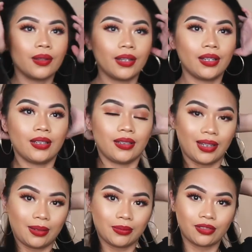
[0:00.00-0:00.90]
playing
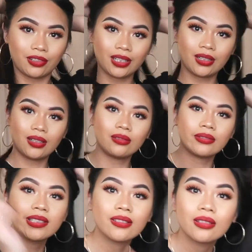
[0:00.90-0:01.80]
games right
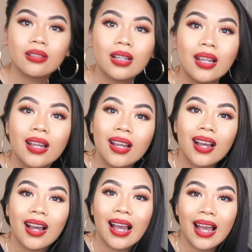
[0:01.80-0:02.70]
now, so
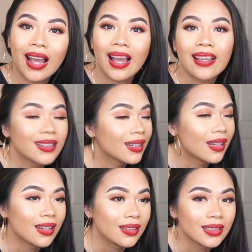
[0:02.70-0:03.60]
I
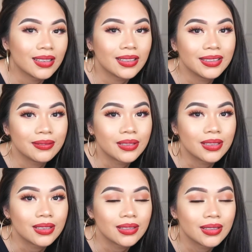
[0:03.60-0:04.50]
can't
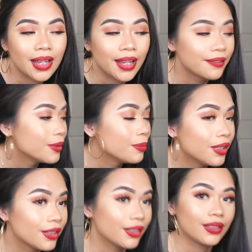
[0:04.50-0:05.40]
even have him
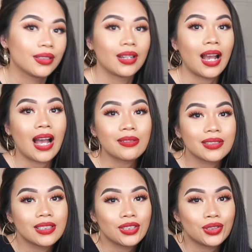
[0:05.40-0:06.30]
here. I
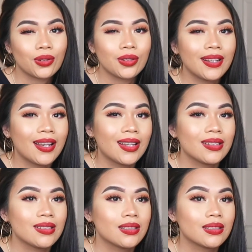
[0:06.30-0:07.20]
was gonna show you
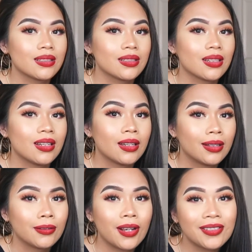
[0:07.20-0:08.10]
guys.
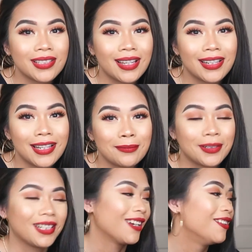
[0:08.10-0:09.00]
Look how sad I am
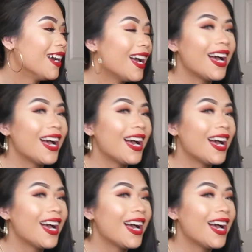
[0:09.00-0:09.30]
right now.